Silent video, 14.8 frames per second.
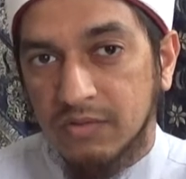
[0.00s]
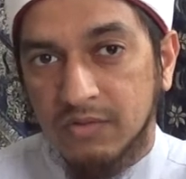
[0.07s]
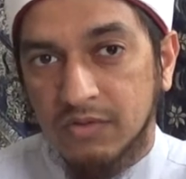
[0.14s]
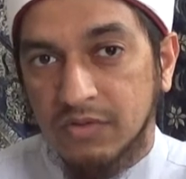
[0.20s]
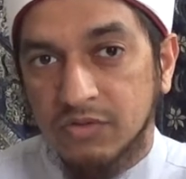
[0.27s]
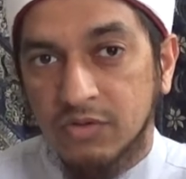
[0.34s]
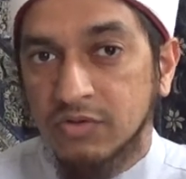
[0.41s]

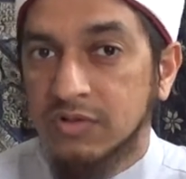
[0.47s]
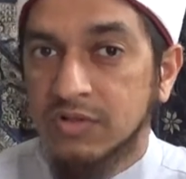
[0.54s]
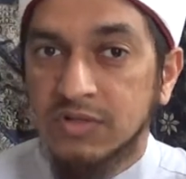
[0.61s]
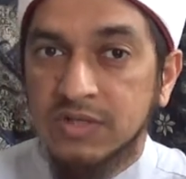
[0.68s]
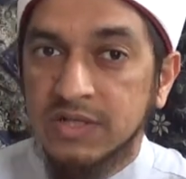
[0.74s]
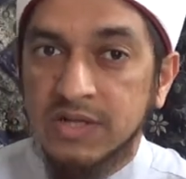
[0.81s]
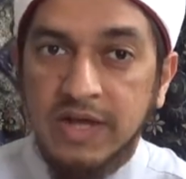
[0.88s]
in total
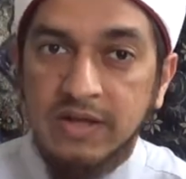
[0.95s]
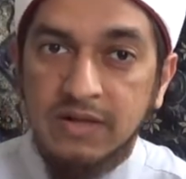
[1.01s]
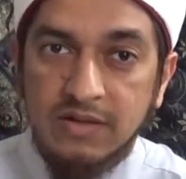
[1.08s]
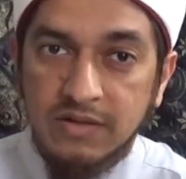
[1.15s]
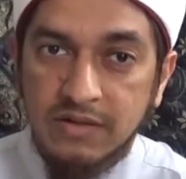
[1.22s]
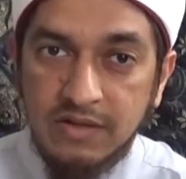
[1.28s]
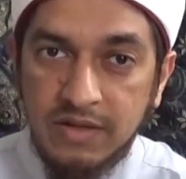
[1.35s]

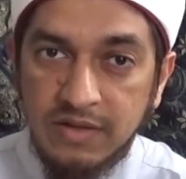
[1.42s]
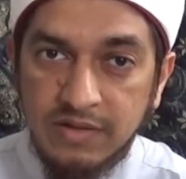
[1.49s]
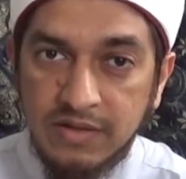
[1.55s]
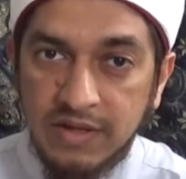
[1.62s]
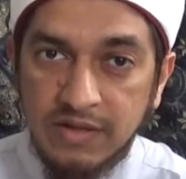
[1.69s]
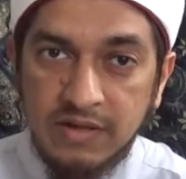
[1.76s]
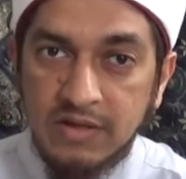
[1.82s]
denial, and
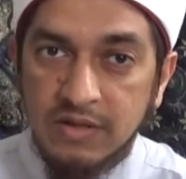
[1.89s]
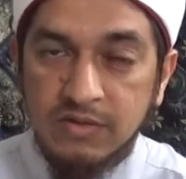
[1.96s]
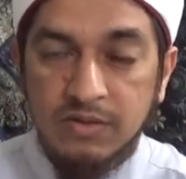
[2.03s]
that Allah,